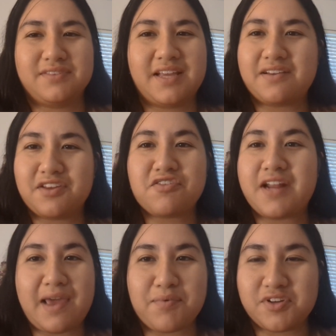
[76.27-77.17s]
They they're
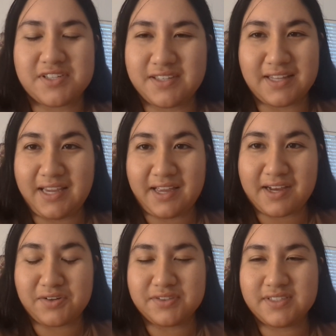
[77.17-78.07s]
neighbors in the lake
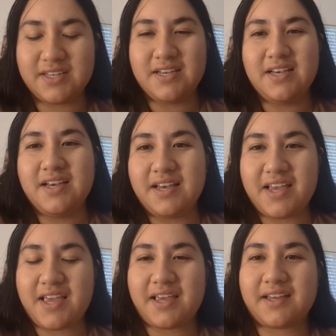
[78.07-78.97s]
house,
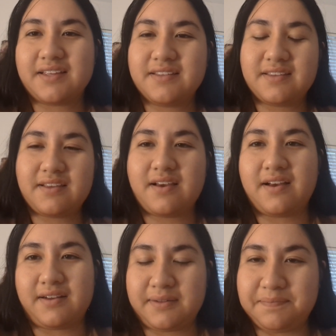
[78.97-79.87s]
and
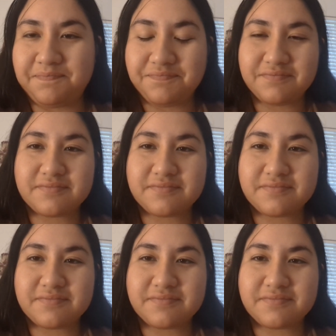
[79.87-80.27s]
um,